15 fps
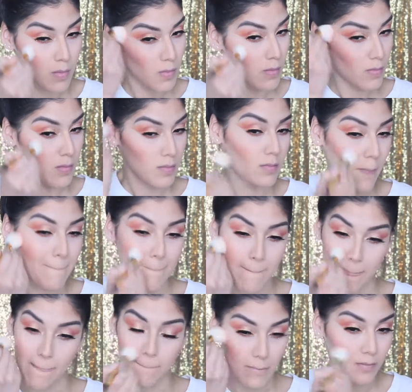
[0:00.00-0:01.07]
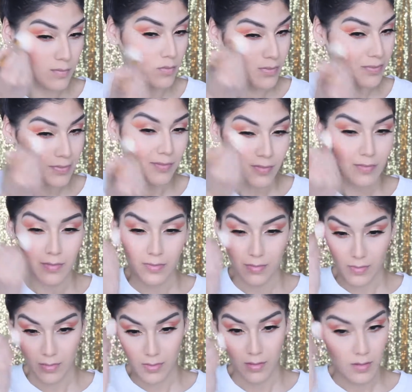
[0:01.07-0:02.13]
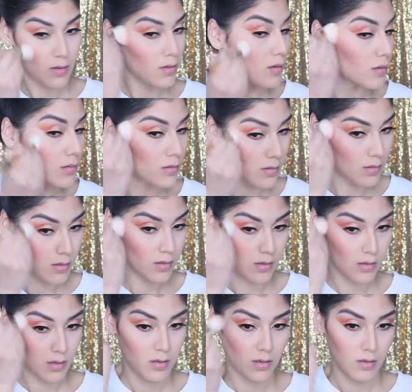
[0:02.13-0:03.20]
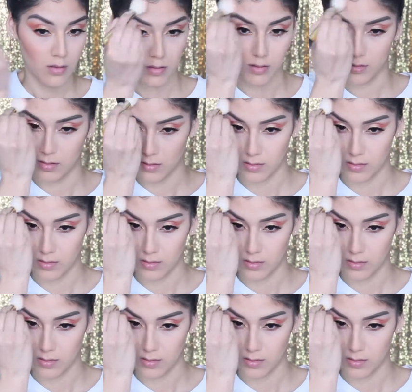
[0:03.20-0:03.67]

Man, that is peach and it goes perfect with this look.